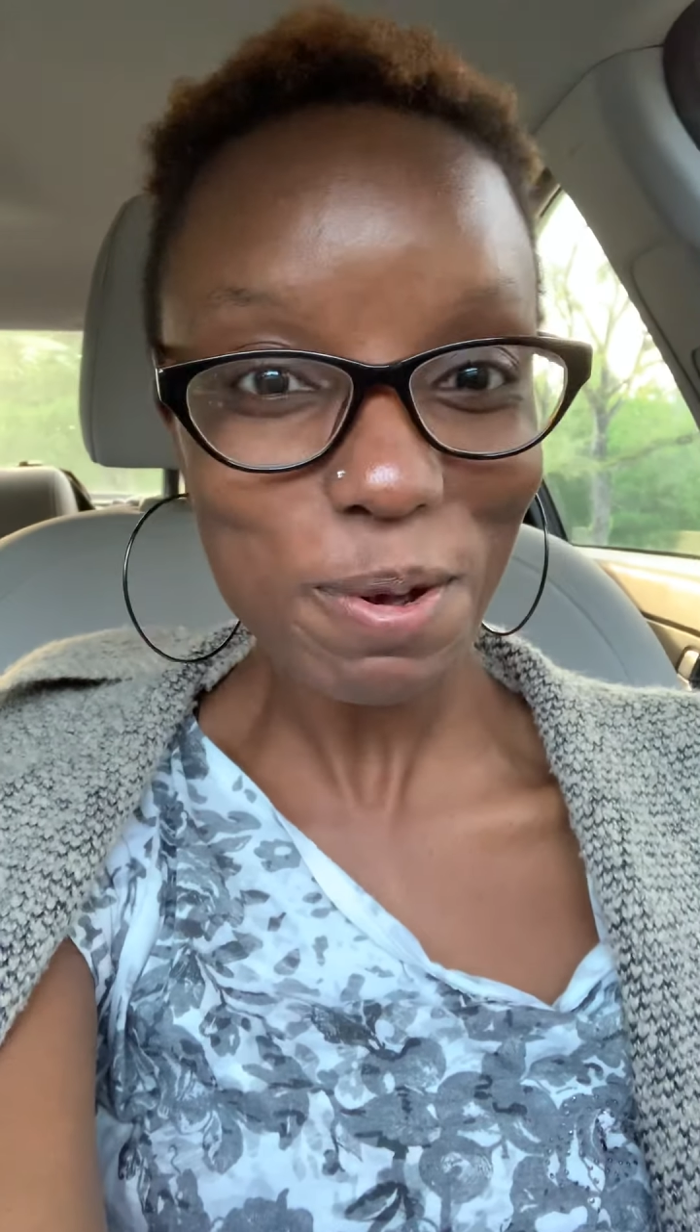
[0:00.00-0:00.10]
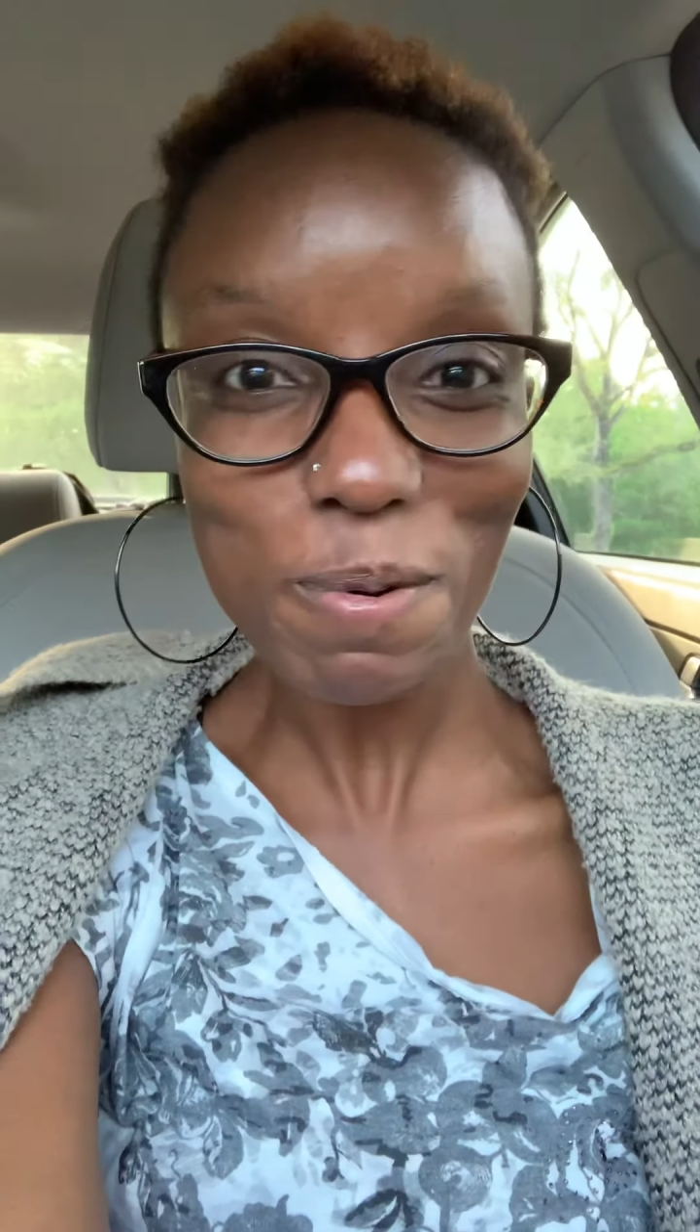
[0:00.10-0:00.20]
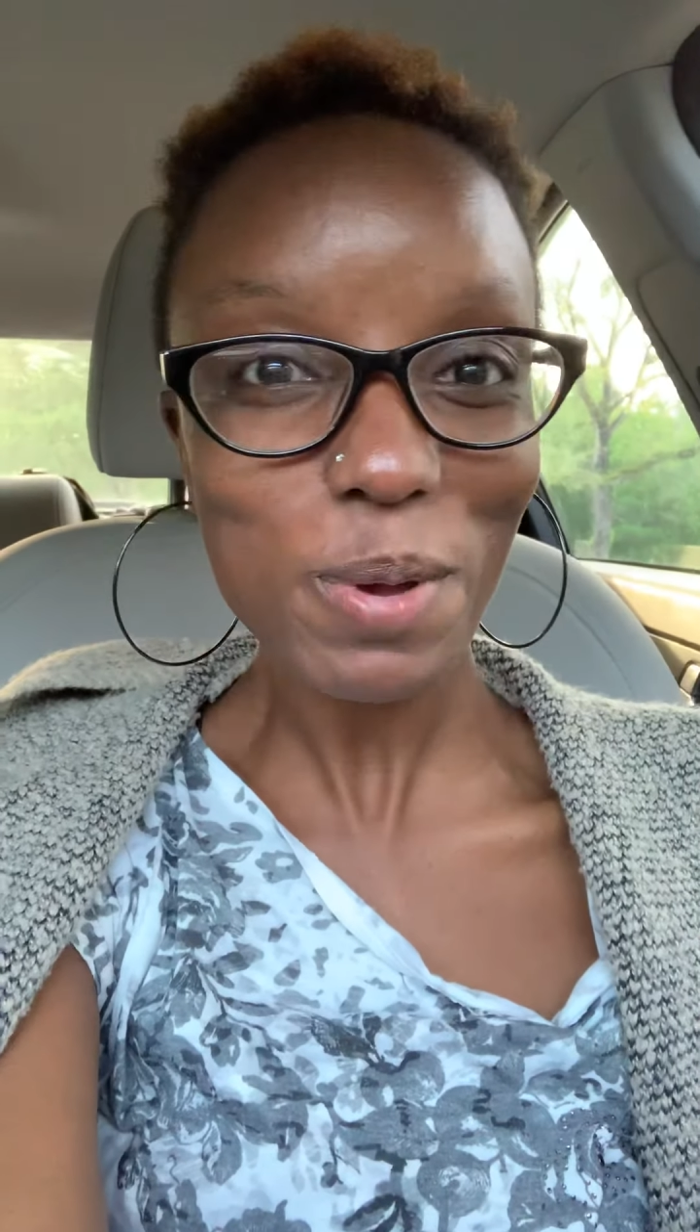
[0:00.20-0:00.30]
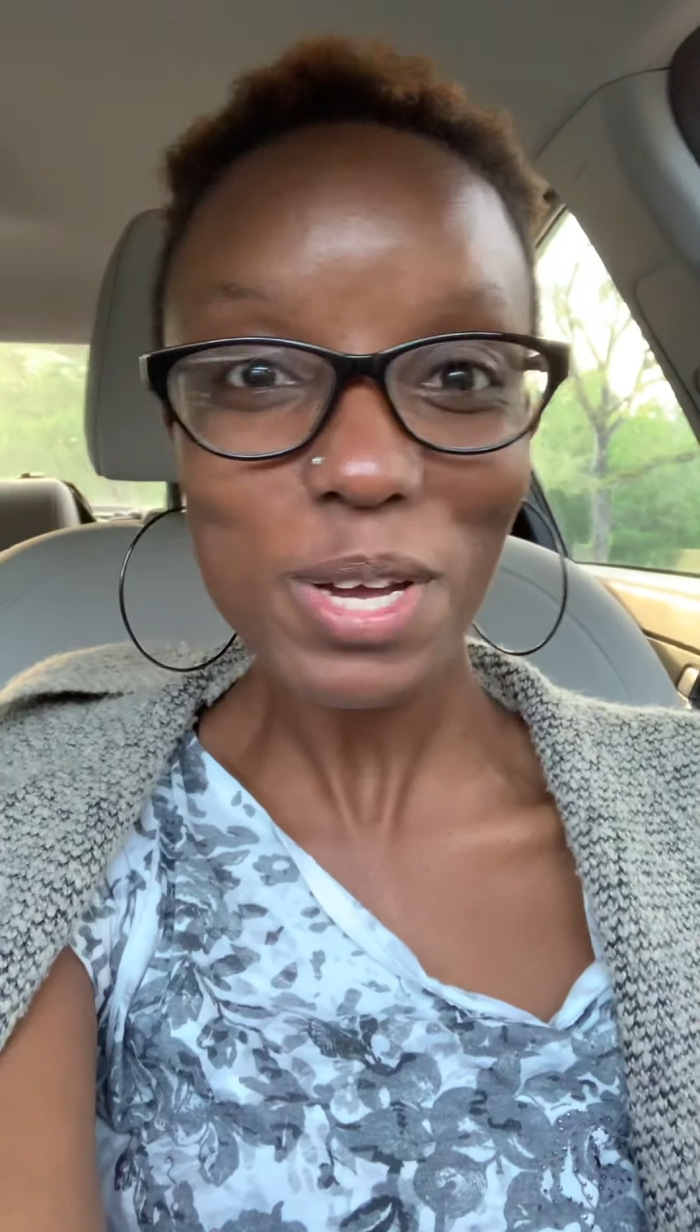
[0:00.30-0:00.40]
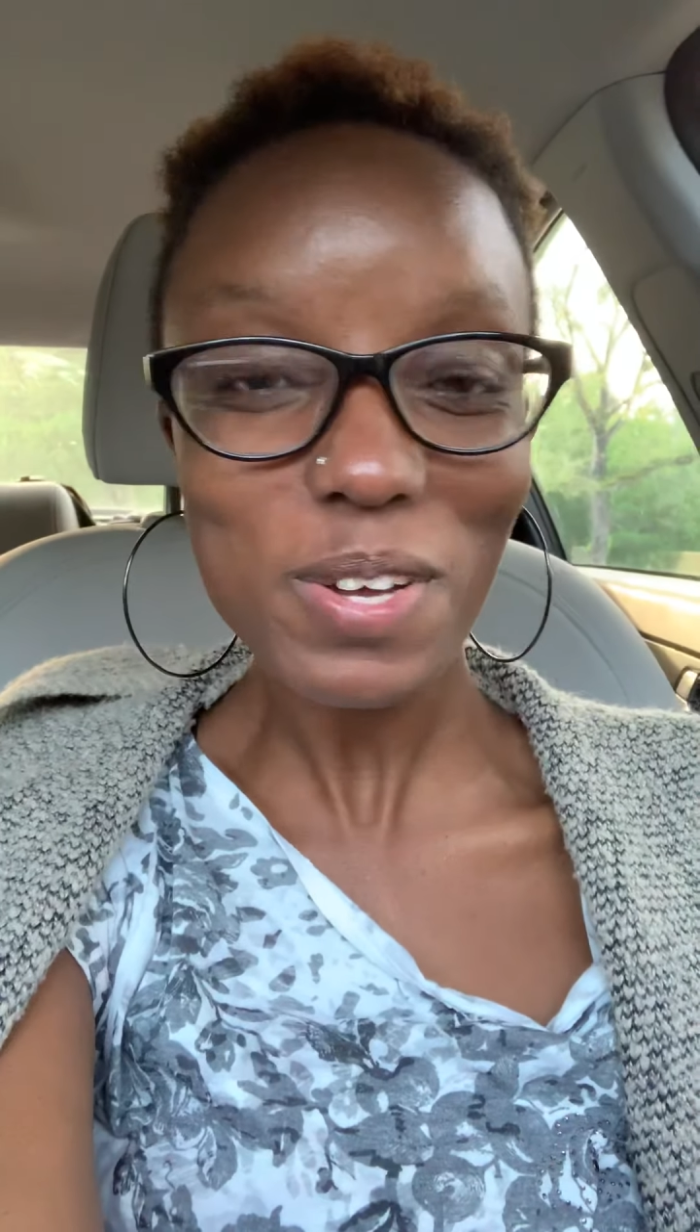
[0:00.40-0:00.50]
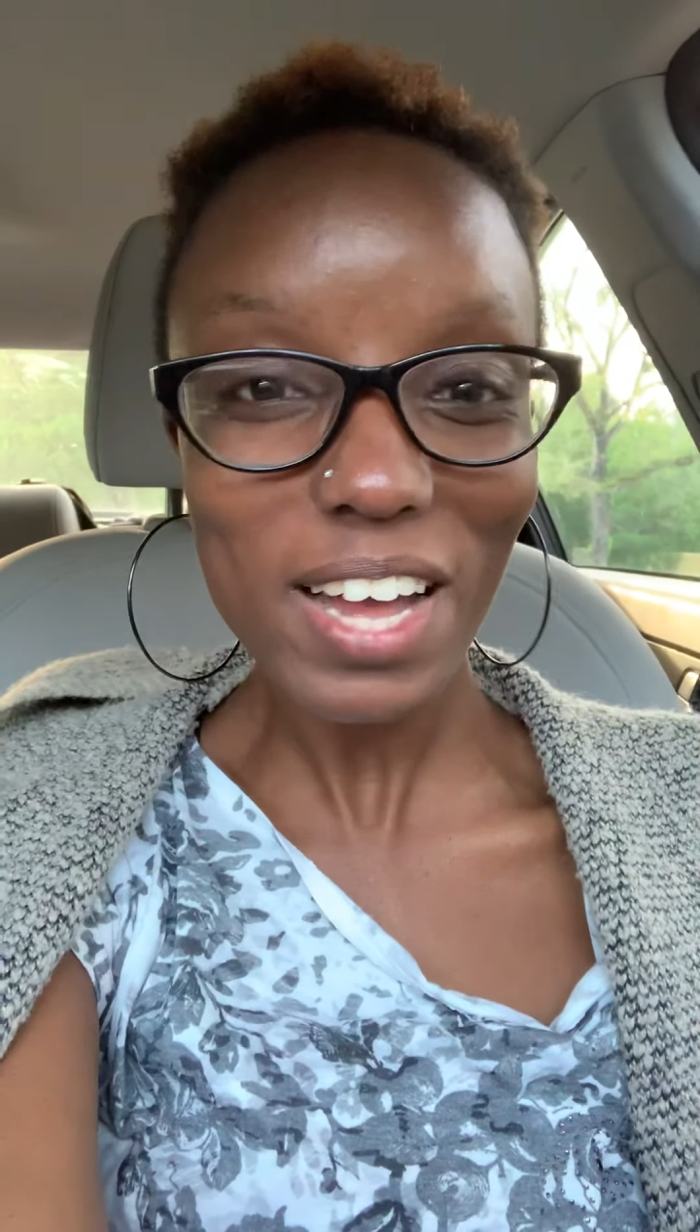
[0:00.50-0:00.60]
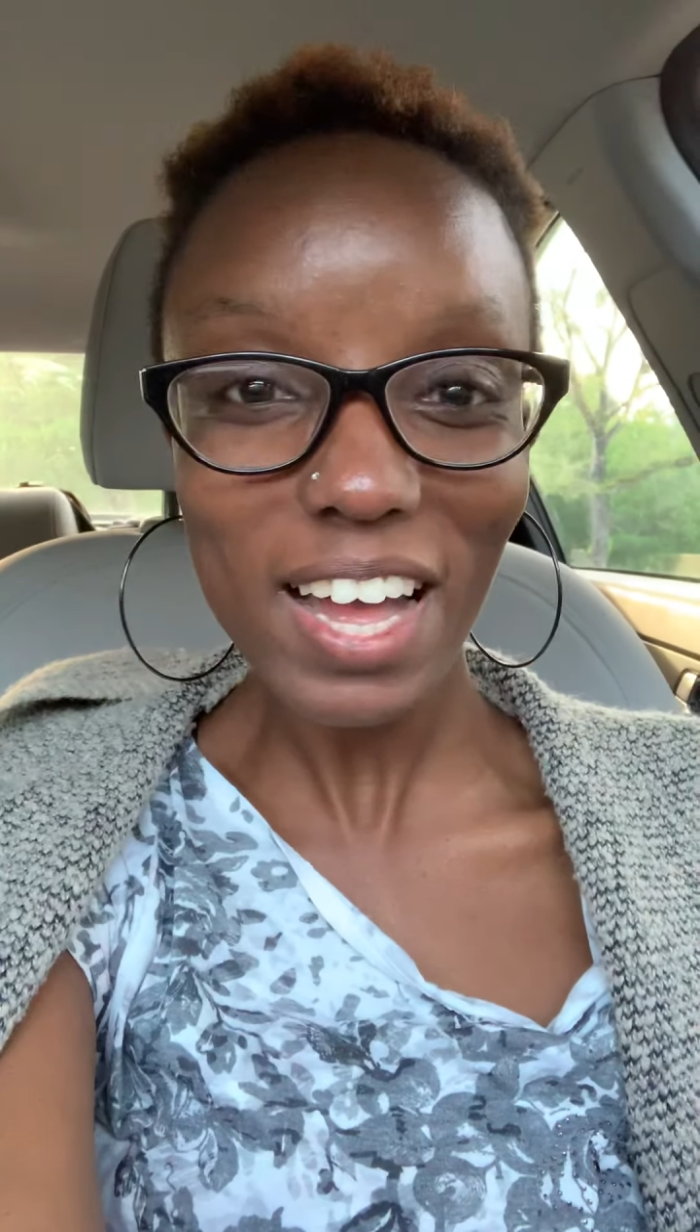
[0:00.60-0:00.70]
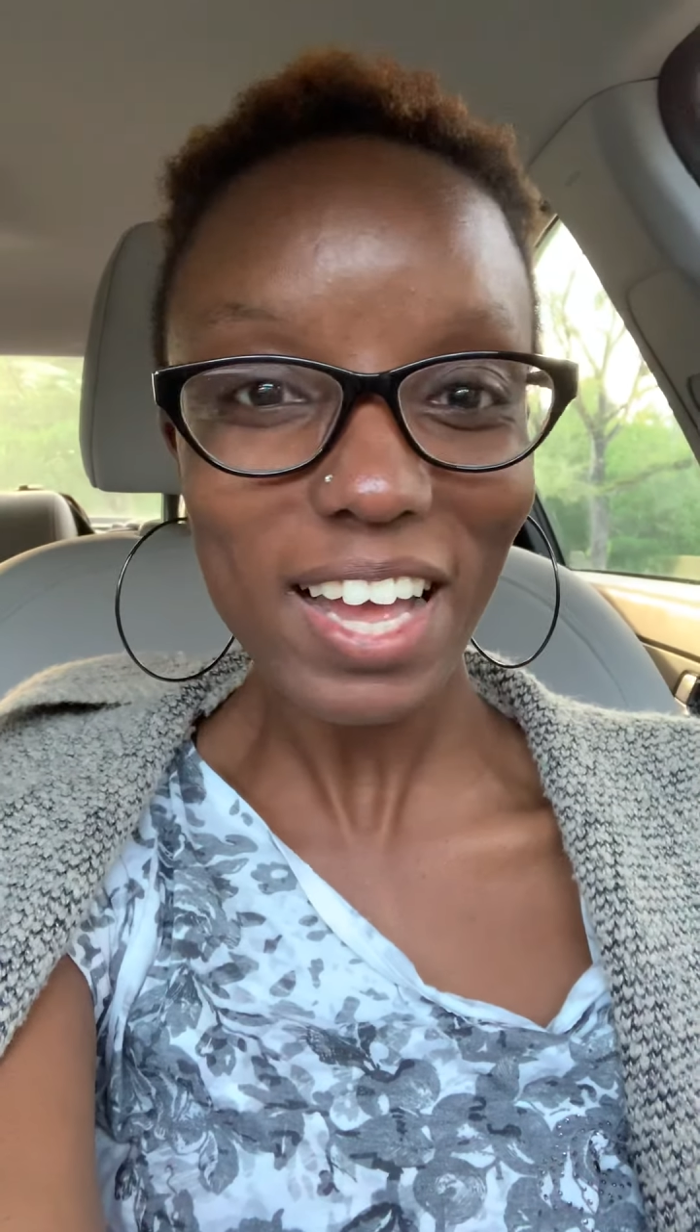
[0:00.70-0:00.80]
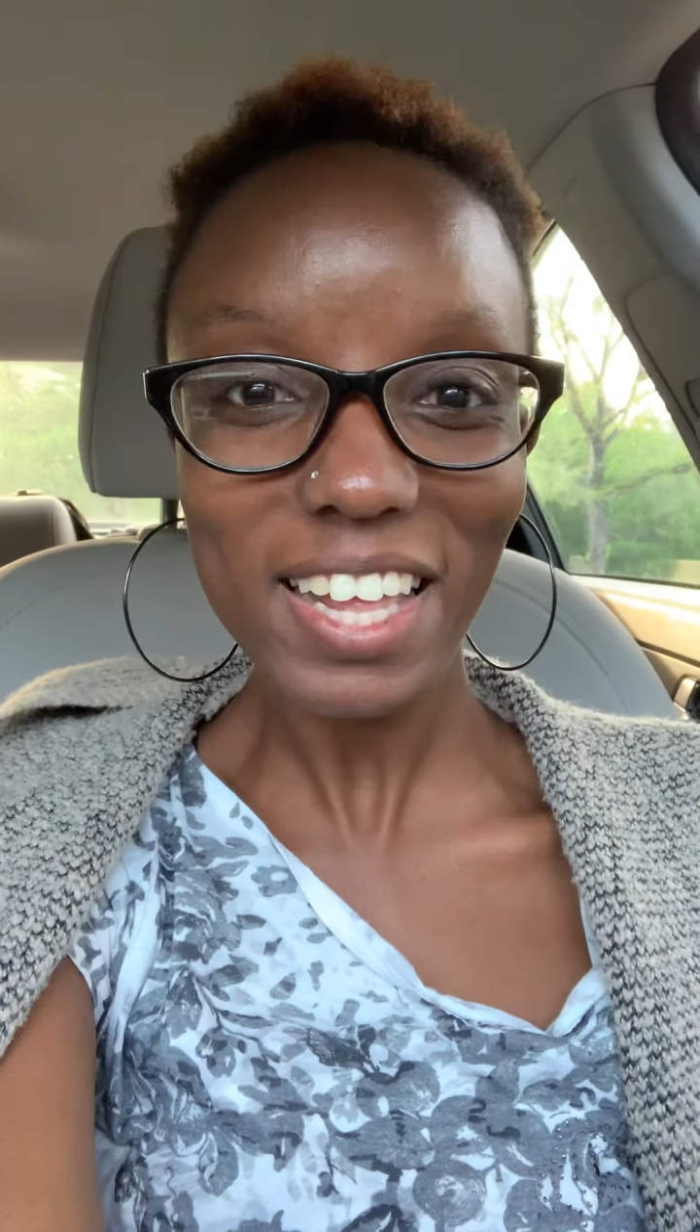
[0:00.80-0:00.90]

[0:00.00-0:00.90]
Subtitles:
will, God.